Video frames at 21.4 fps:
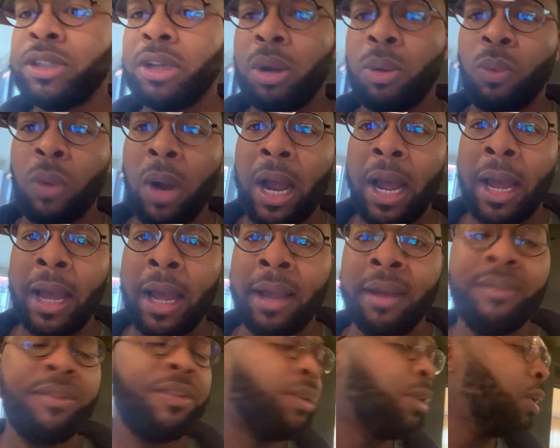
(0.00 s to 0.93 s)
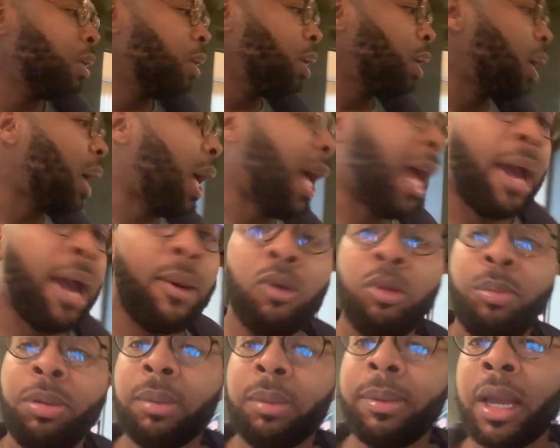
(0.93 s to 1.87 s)
arrive, I will
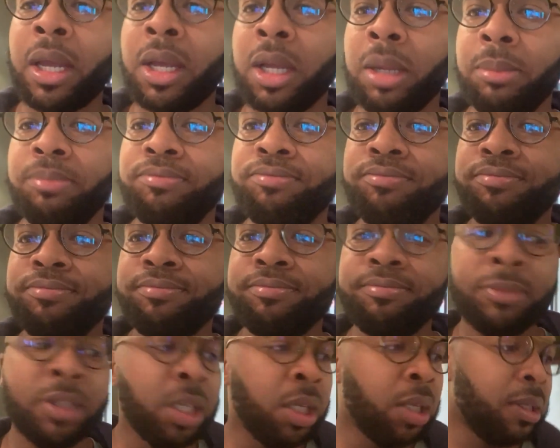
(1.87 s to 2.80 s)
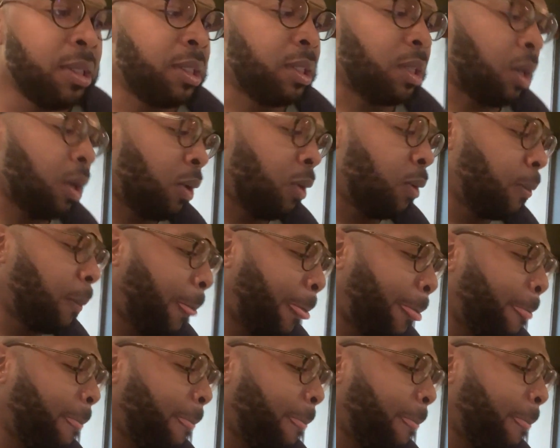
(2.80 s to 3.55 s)
pick back up. So